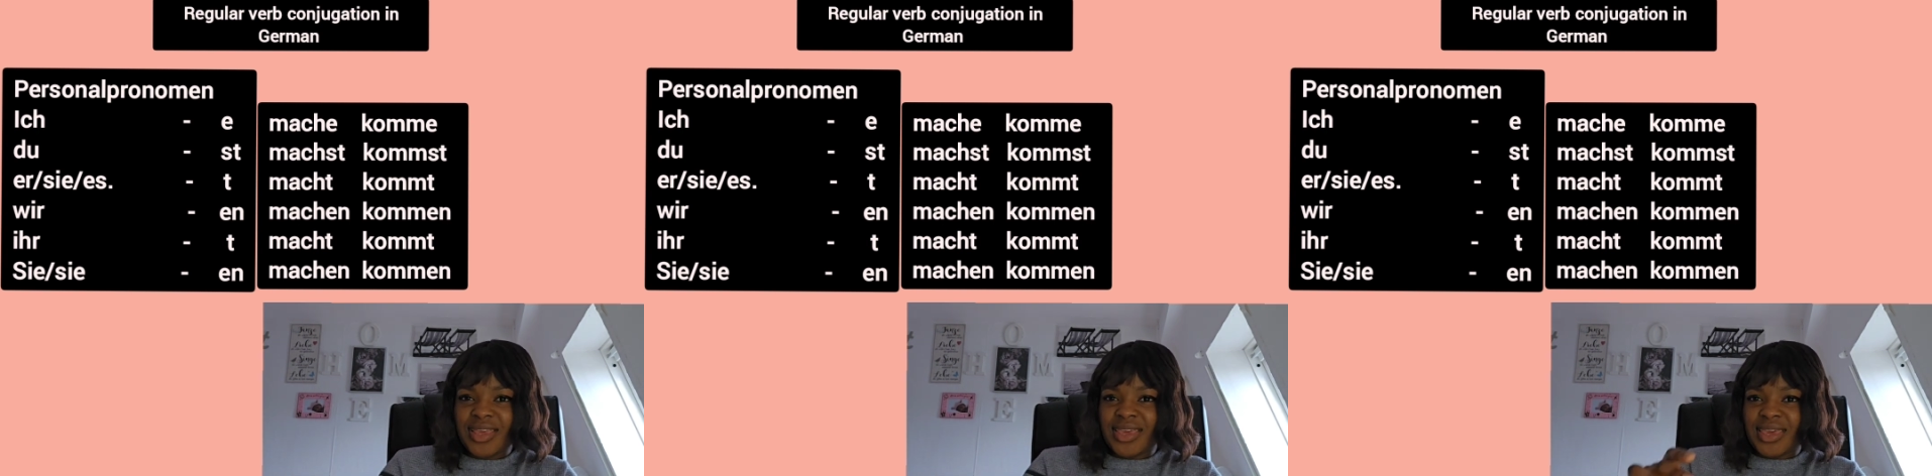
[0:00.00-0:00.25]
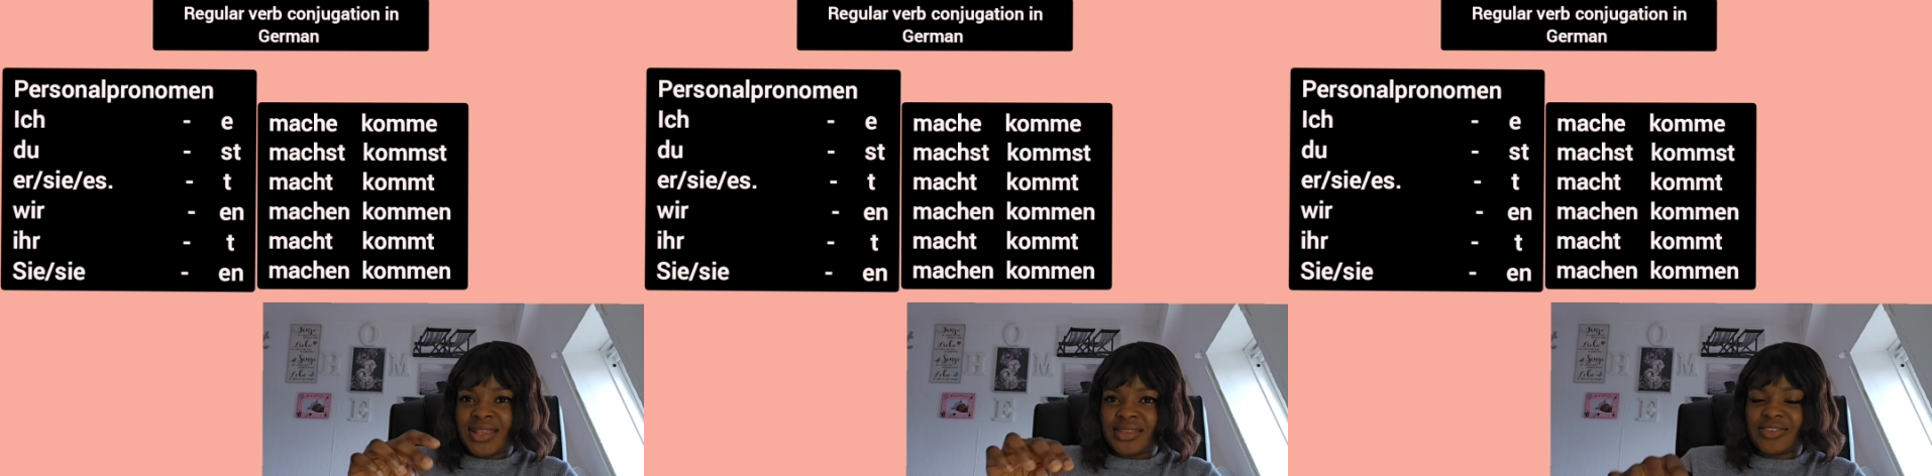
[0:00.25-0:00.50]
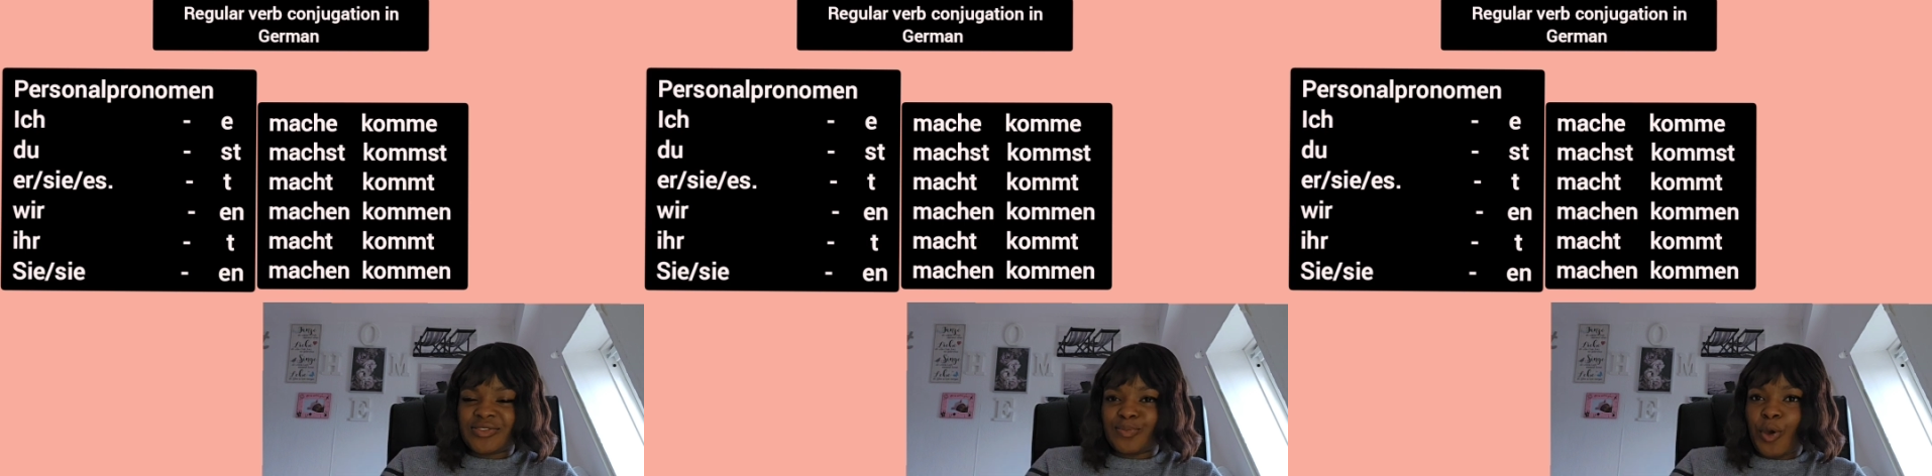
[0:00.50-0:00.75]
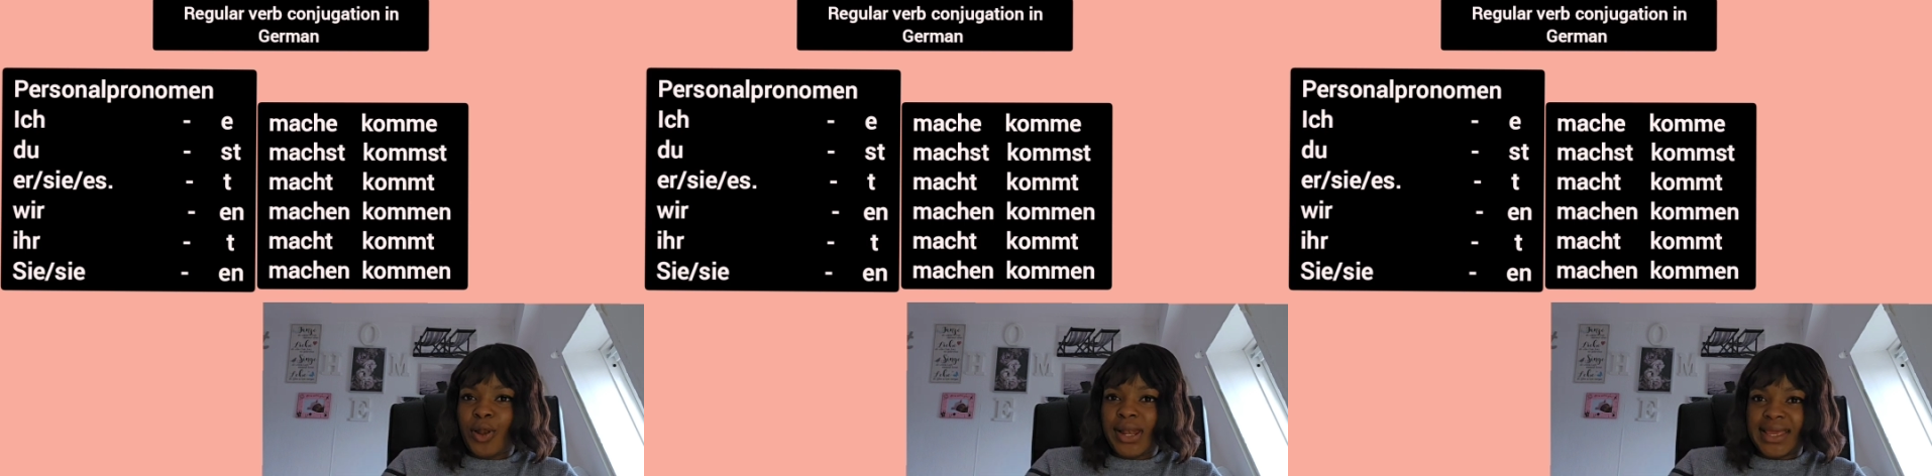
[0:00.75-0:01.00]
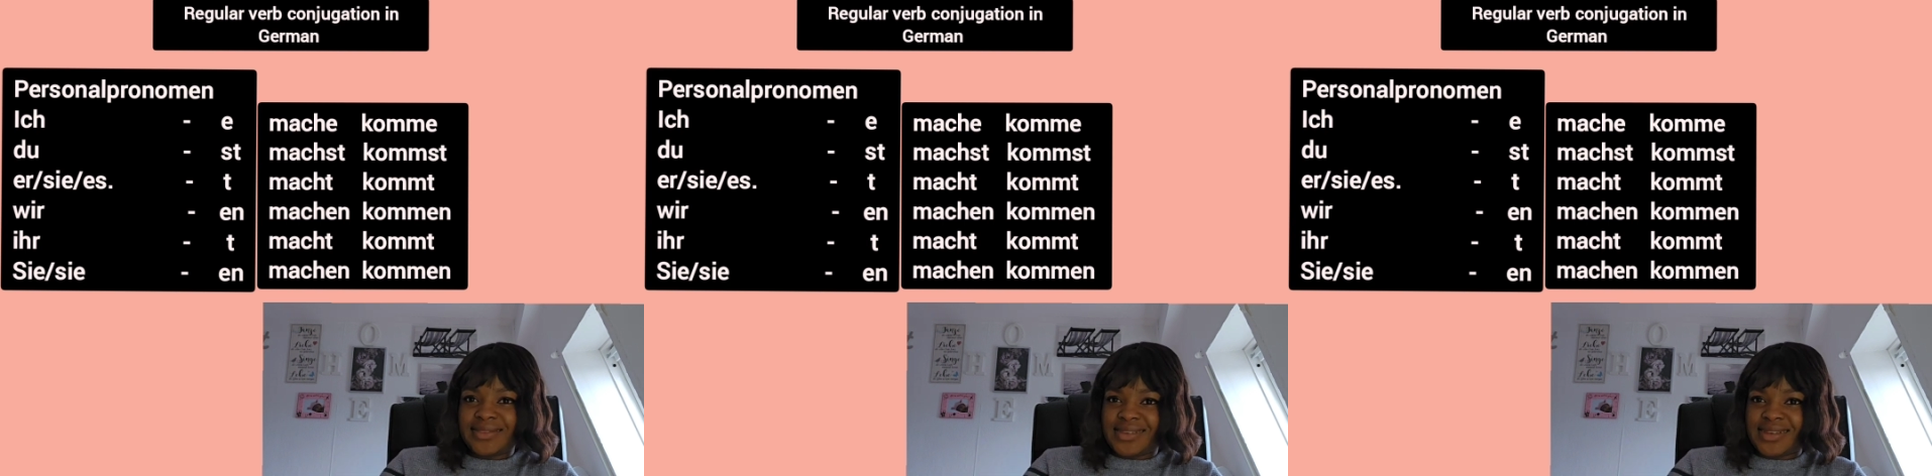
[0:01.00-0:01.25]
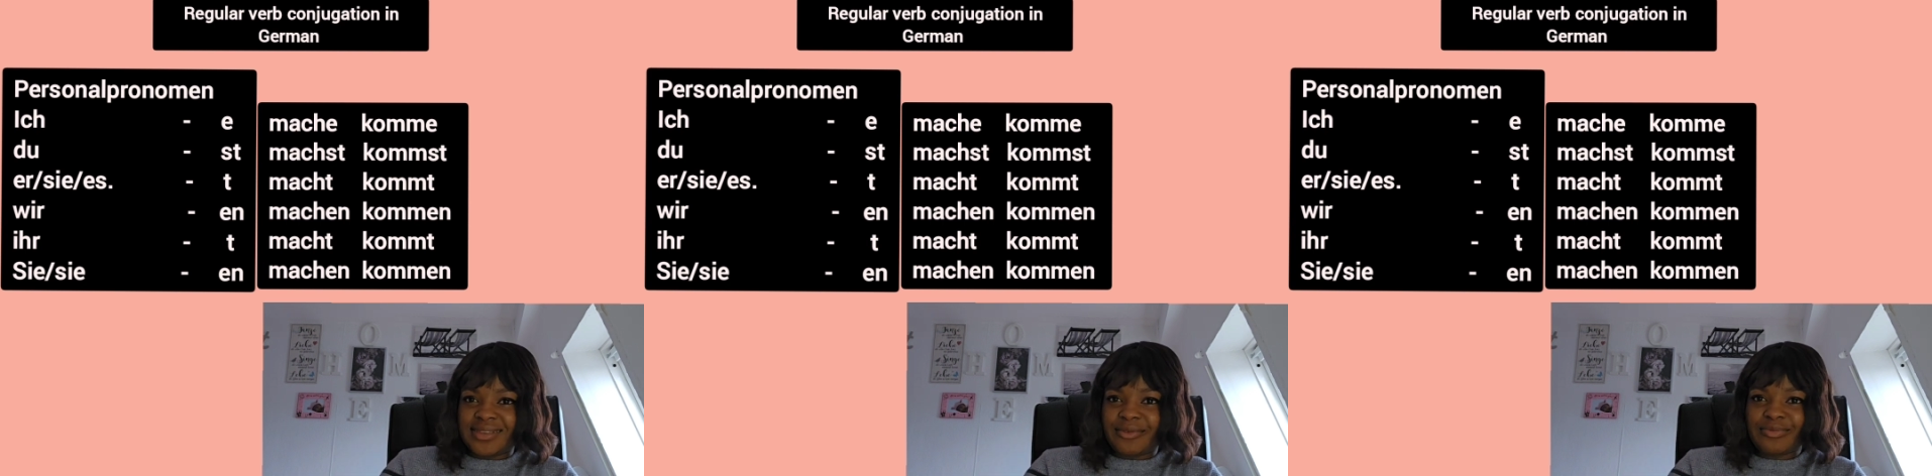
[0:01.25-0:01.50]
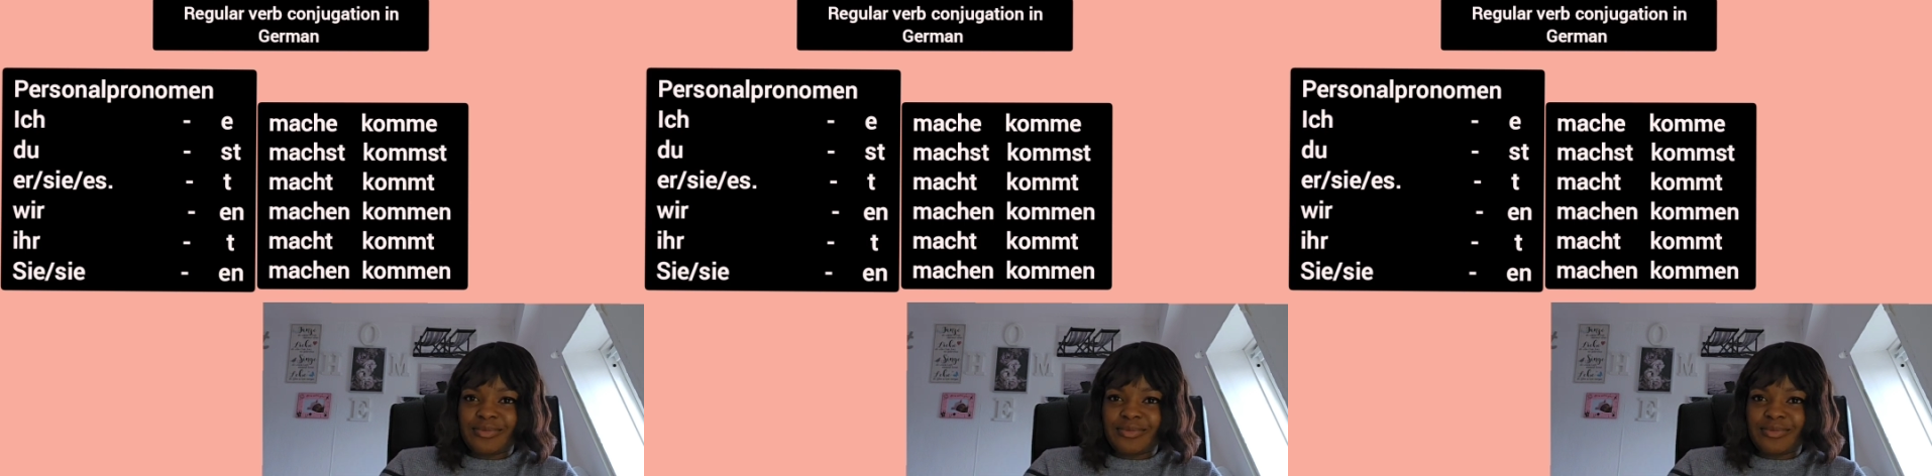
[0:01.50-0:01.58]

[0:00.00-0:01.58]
in small letter.